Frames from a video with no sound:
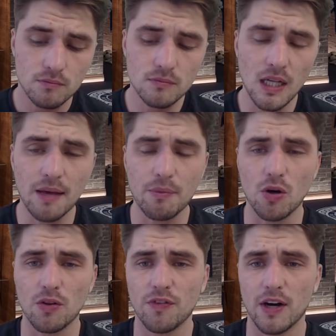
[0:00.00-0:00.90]
Then we
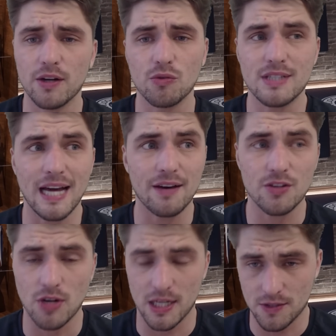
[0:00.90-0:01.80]
got the final day of
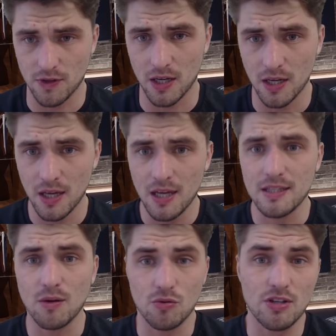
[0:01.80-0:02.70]
the transfer
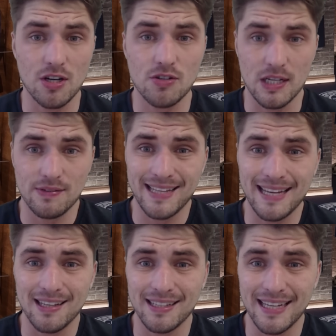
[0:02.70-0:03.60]

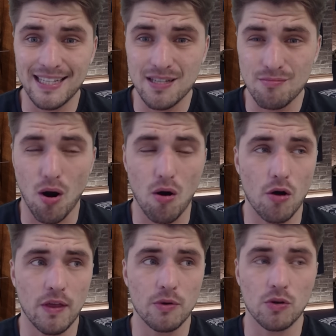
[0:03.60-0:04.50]
deadline day
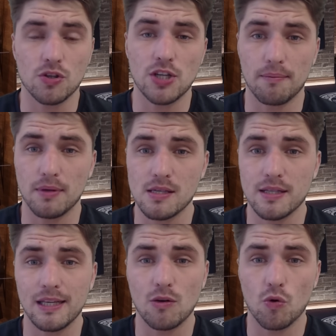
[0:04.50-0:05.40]
tomorrow. Then we got the Champions
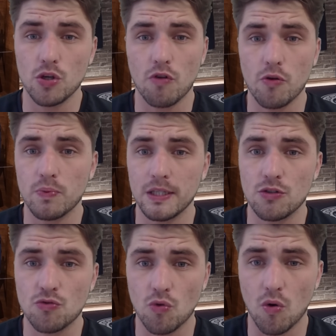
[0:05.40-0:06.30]
League or Europa
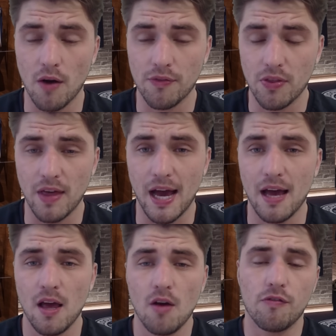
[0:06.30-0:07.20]
League draw after
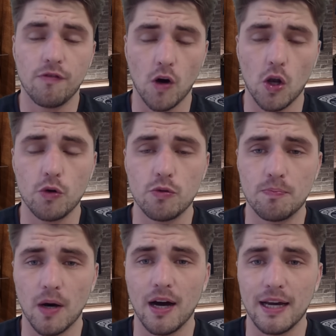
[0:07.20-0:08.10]
that,
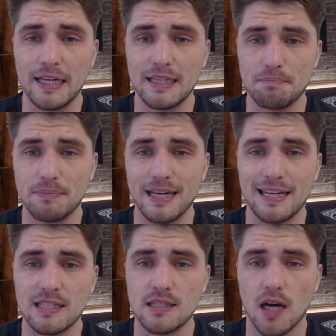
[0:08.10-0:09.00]
followed by the
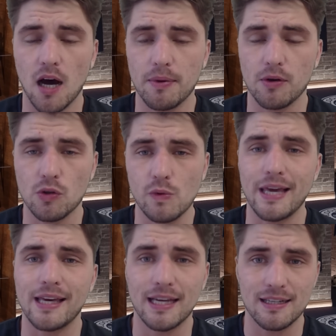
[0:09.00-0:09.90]
big derby on the
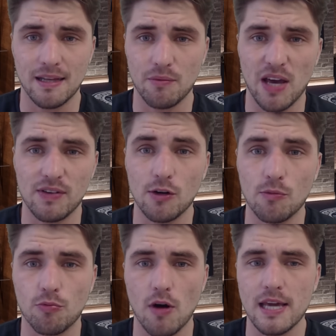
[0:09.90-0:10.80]
weekend. And then we have a
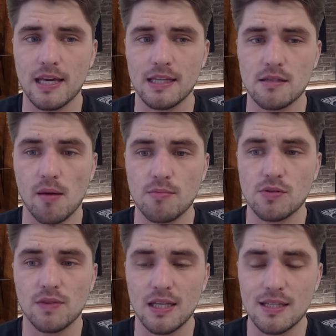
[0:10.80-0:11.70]
little break in
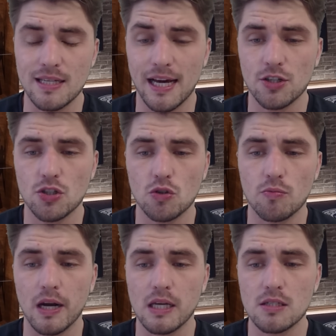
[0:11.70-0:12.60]
terms of the international
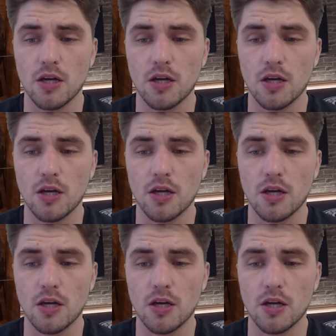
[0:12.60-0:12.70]
break.